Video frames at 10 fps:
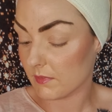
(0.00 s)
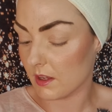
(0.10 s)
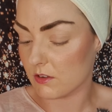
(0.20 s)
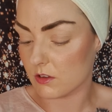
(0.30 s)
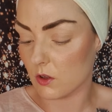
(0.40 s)

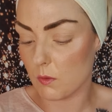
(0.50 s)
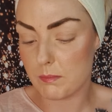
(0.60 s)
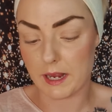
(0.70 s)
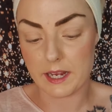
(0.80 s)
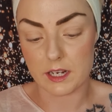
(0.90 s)
It's not
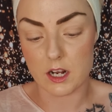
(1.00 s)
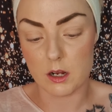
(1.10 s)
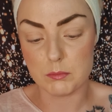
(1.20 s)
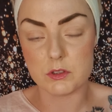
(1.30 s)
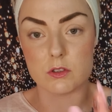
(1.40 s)
picking
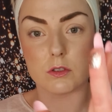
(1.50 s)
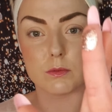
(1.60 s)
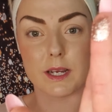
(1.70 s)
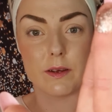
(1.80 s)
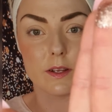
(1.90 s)
up so
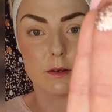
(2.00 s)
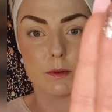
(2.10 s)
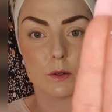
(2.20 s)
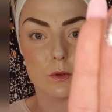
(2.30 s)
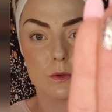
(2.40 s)
well, there we
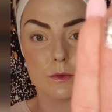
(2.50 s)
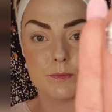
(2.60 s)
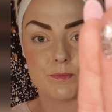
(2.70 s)
go.